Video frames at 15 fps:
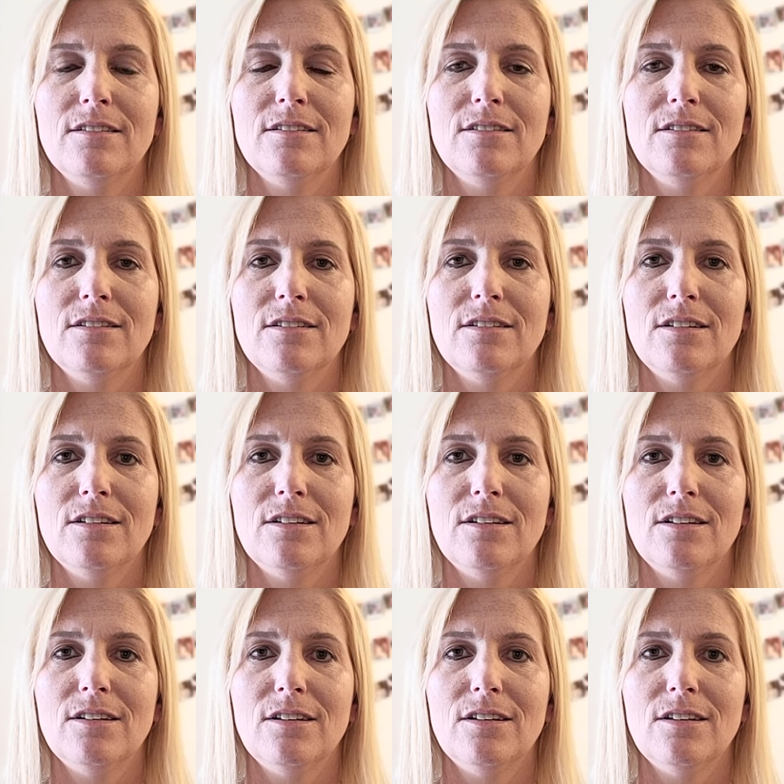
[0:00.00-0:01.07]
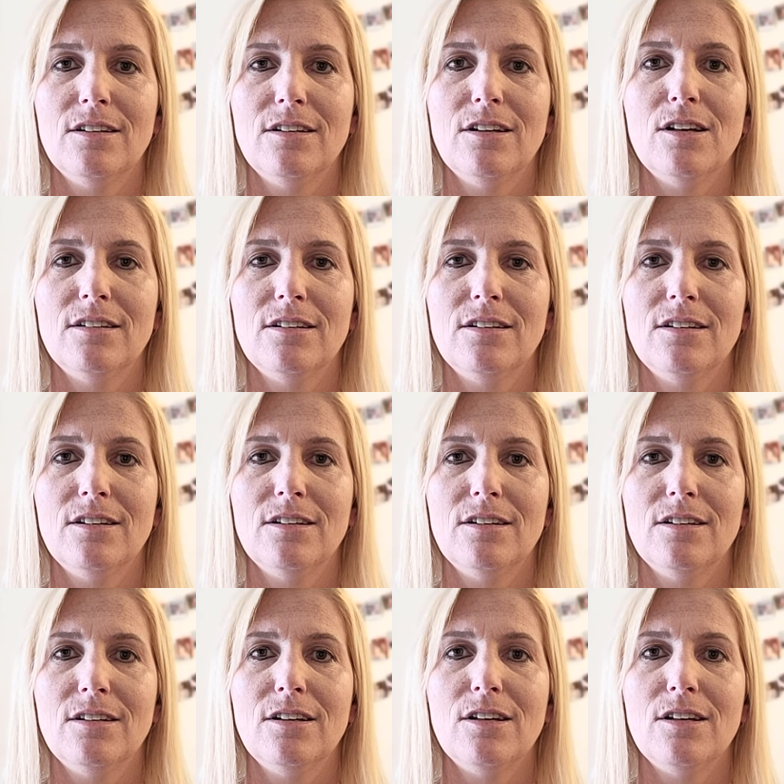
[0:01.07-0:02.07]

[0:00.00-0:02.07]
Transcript: No one is speaking in this clip.